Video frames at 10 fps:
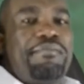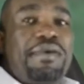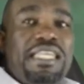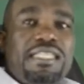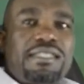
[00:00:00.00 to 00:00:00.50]

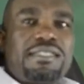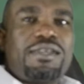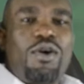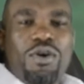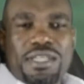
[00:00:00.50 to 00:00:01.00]

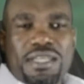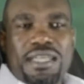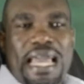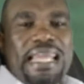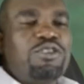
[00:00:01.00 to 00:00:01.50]
Peace,
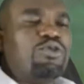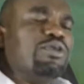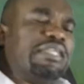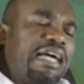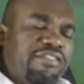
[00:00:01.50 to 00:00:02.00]
Order, and
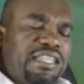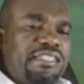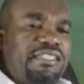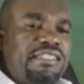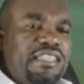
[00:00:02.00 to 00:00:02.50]
Good Governance.